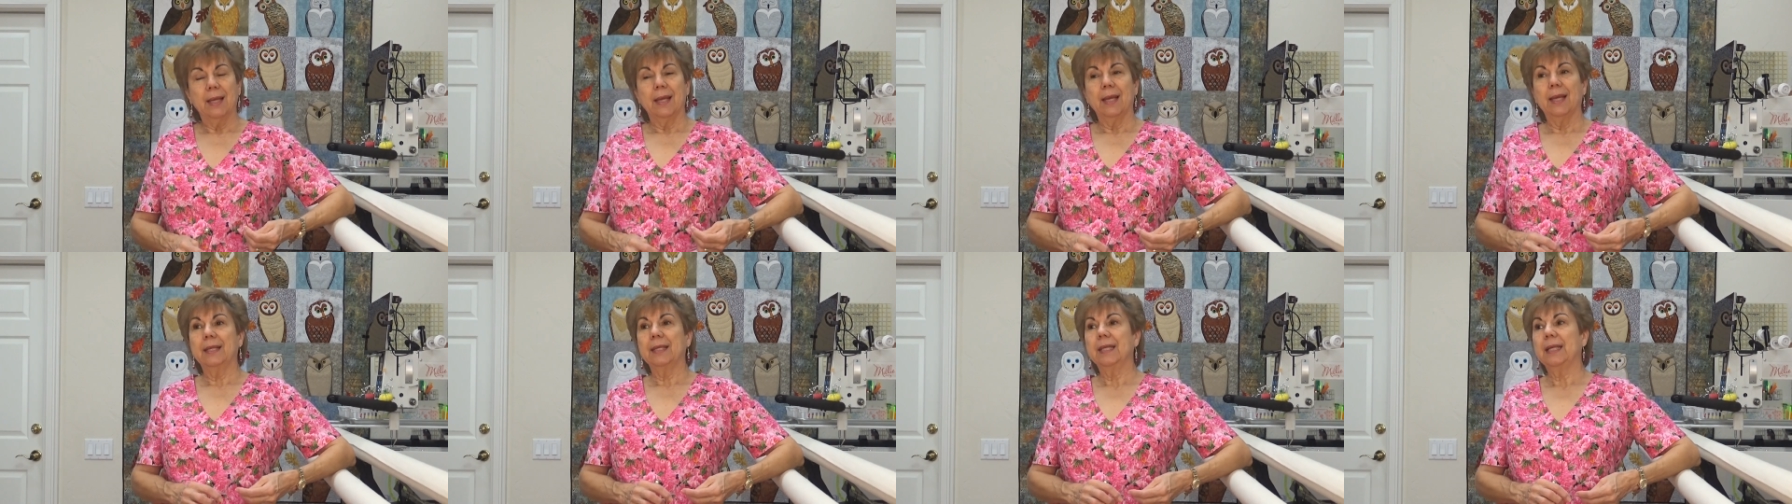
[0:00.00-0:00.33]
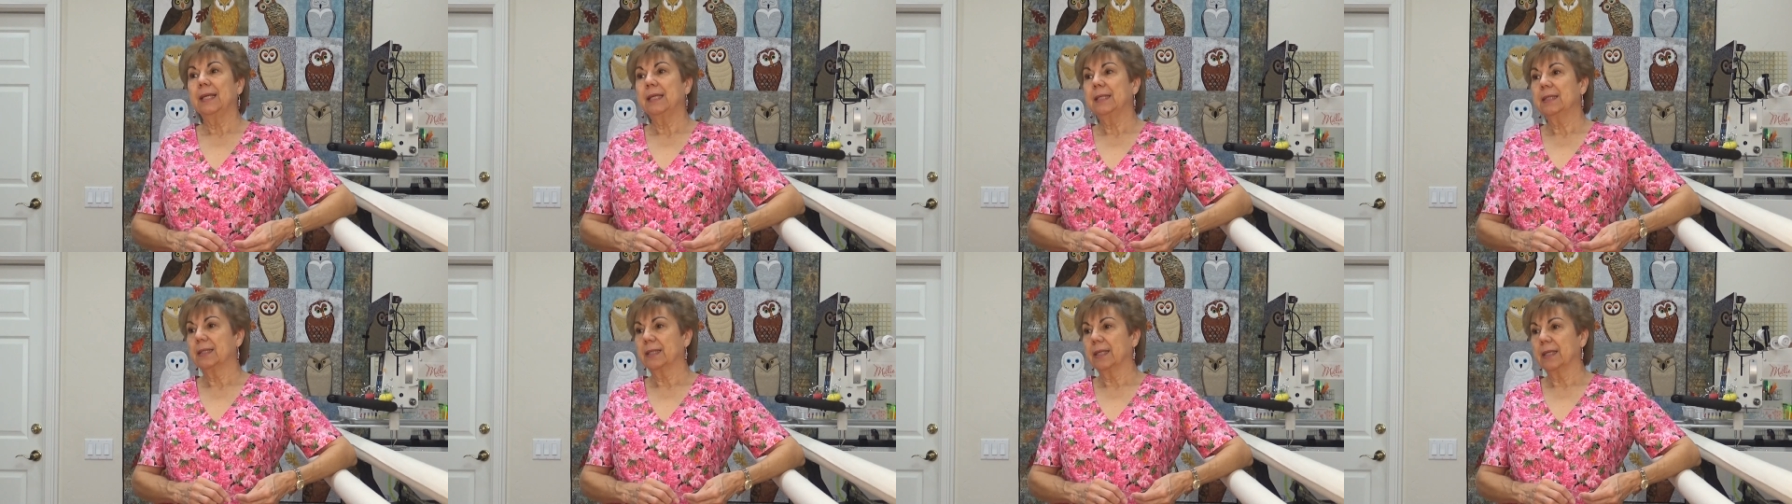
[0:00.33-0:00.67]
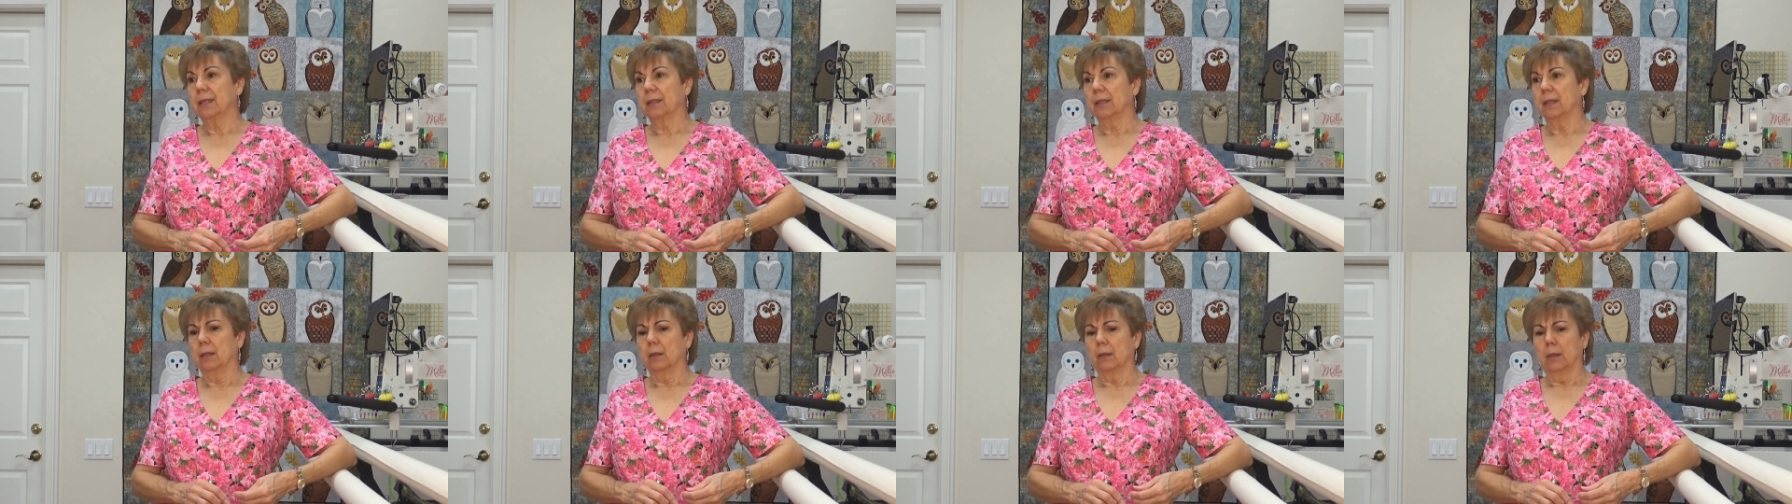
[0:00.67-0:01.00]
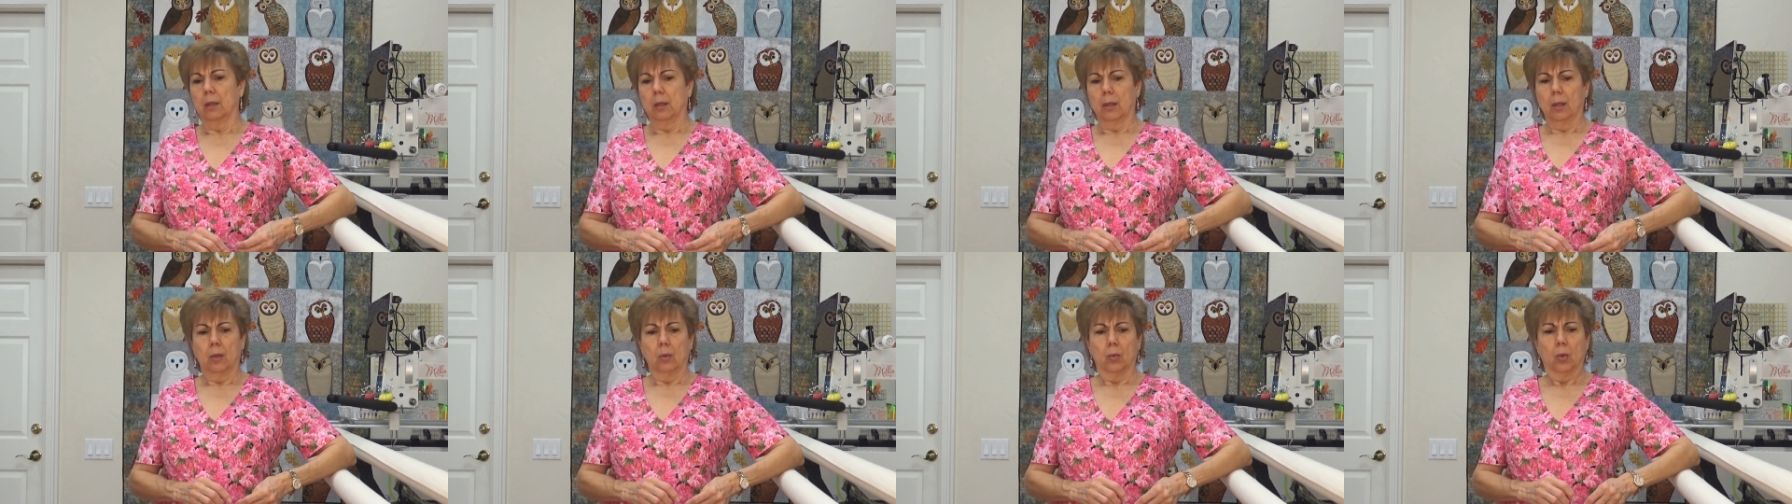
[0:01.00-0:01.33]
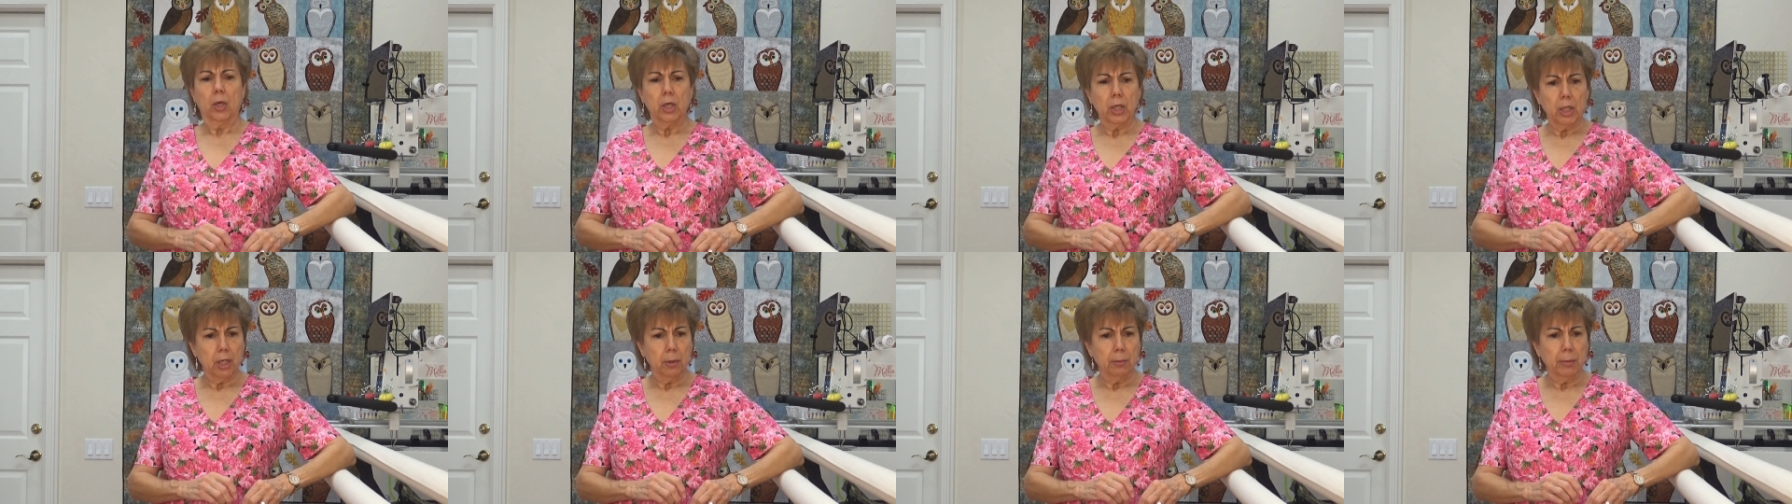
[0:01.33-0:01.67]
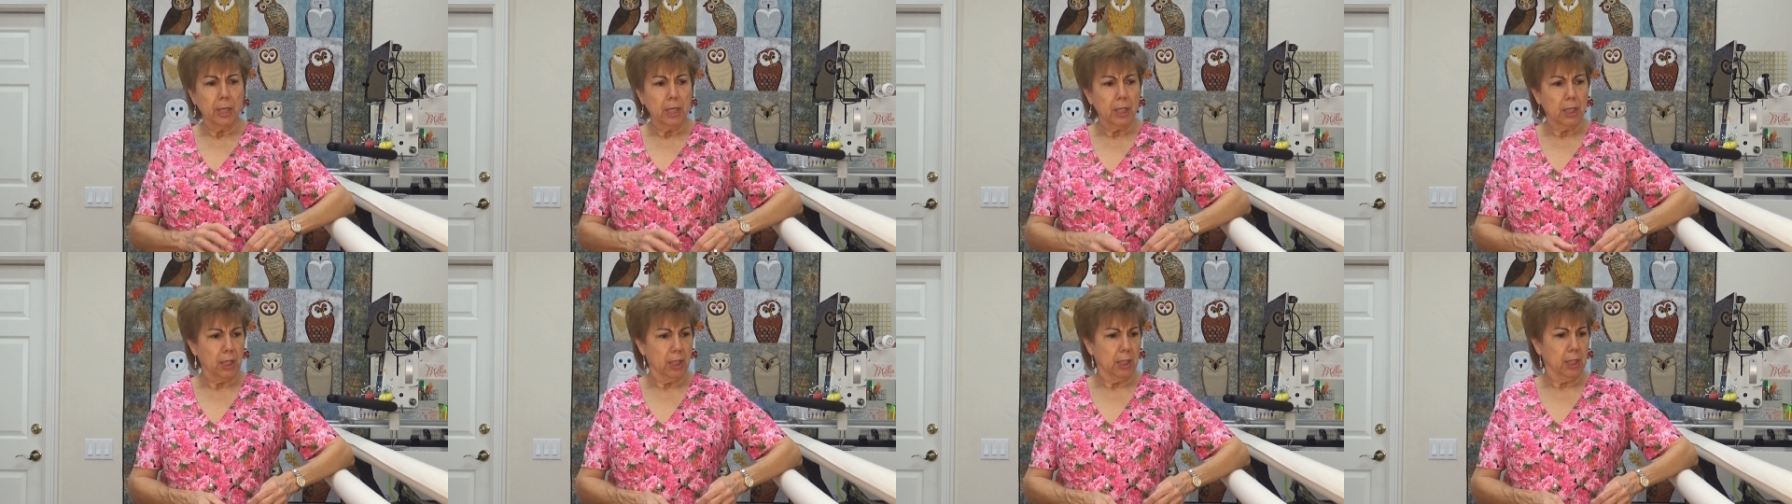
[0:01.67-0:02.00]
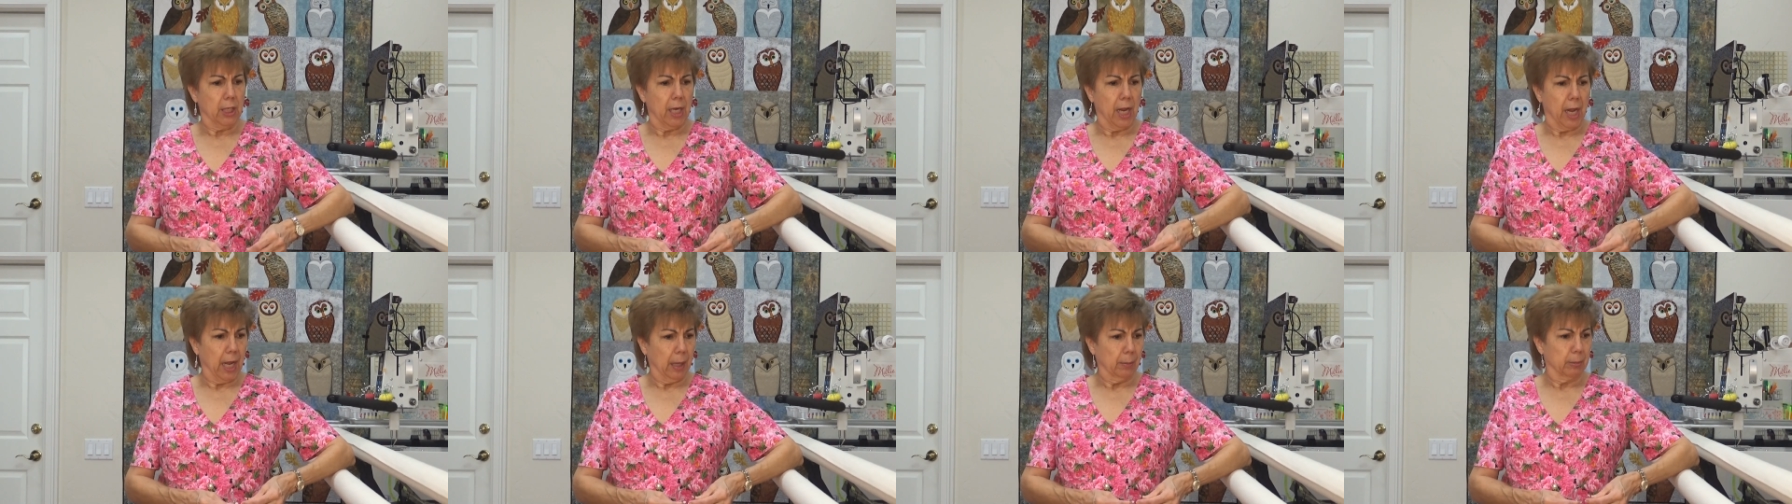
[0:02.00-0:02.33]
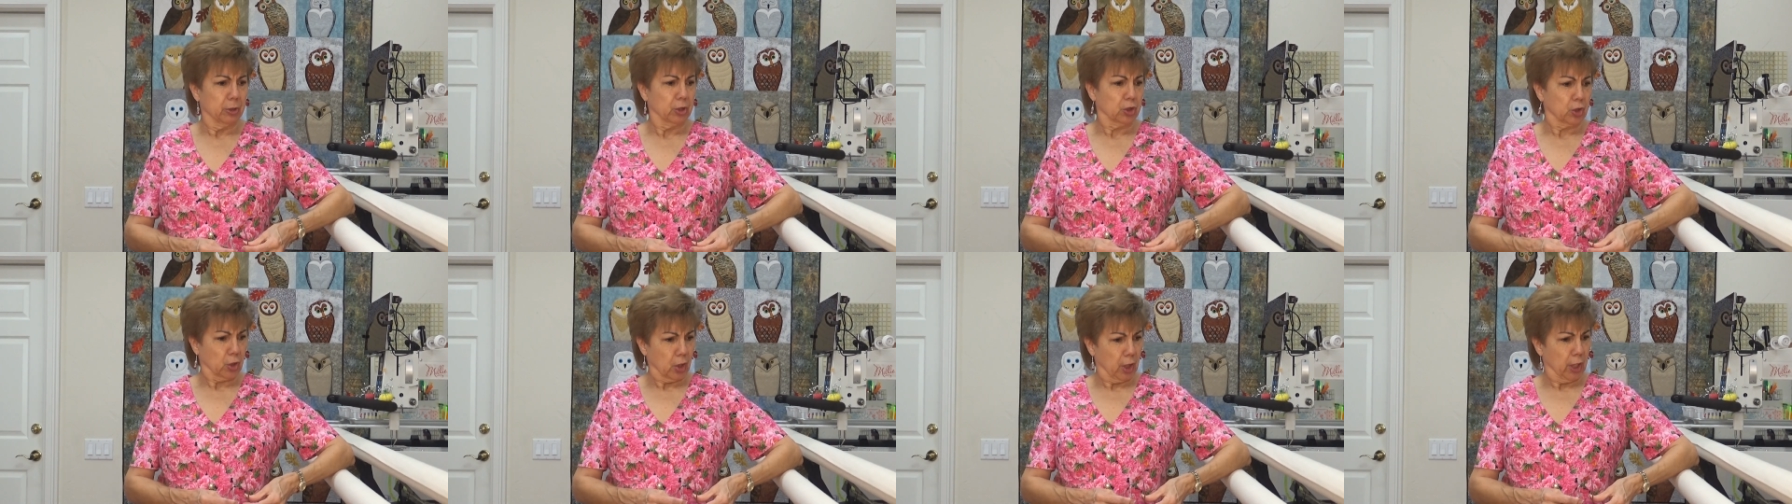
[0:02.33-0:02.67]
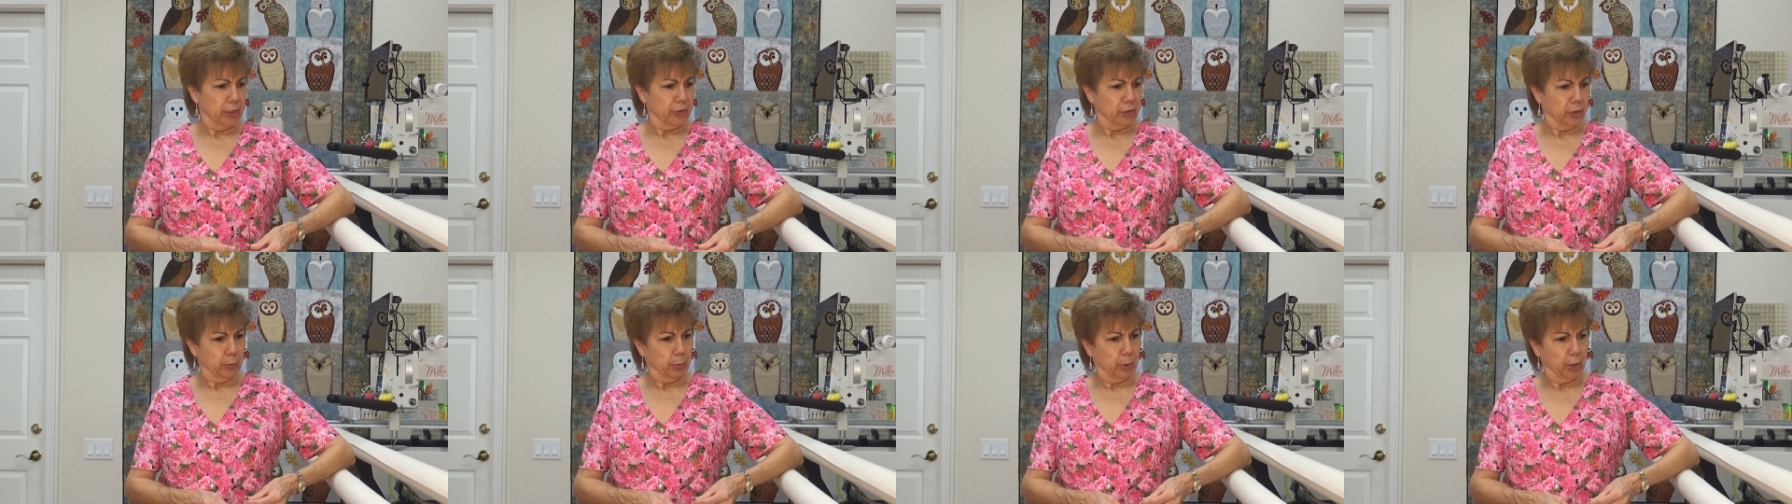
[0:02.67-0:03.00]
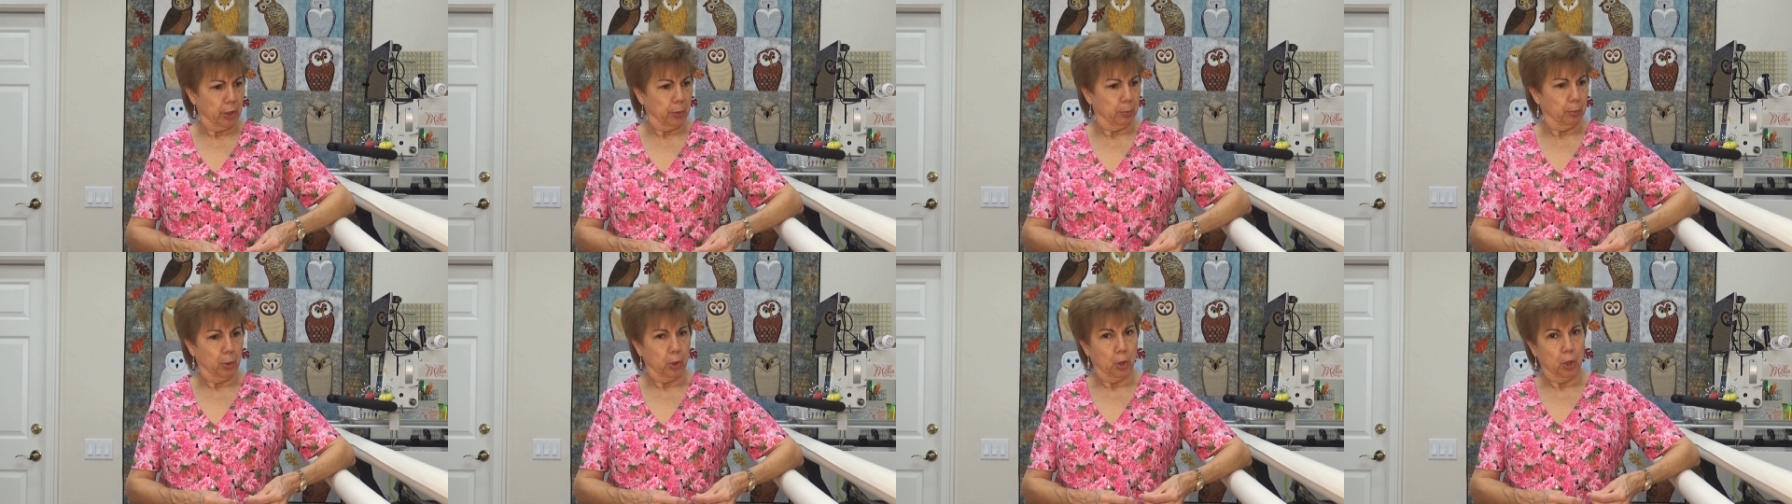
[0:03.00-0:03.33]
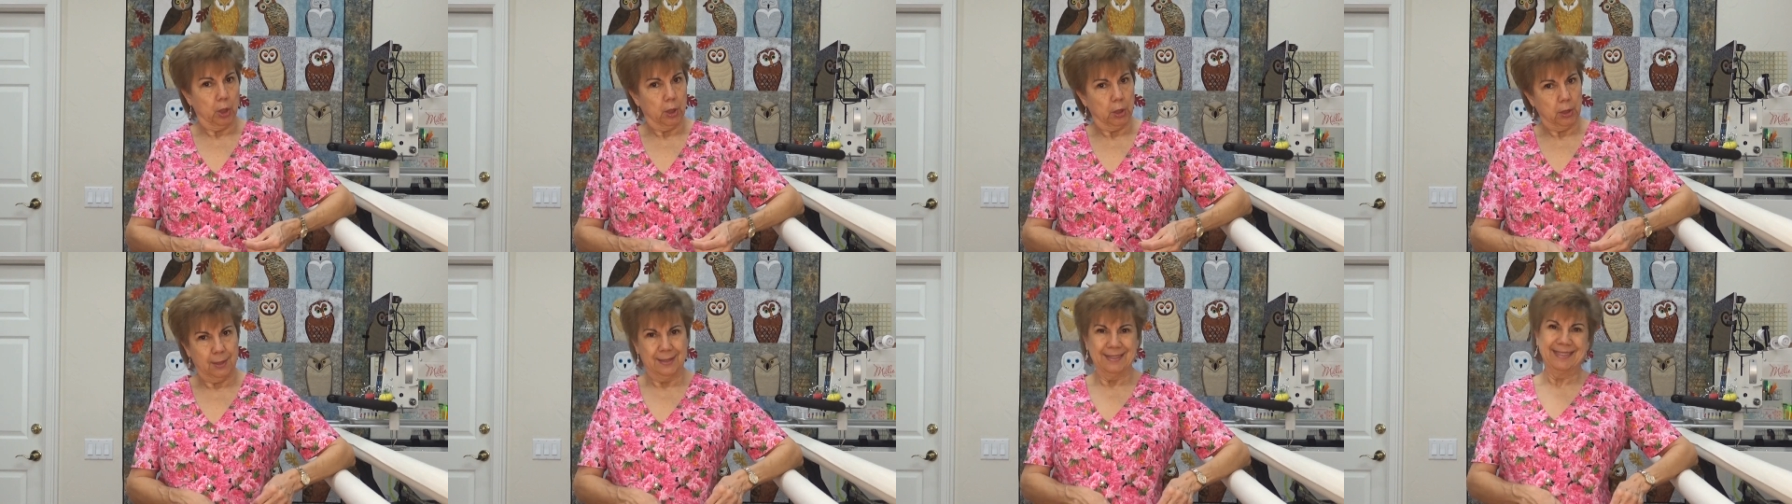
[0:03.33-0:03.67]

And he said, what do you mean he inhabits crazy people?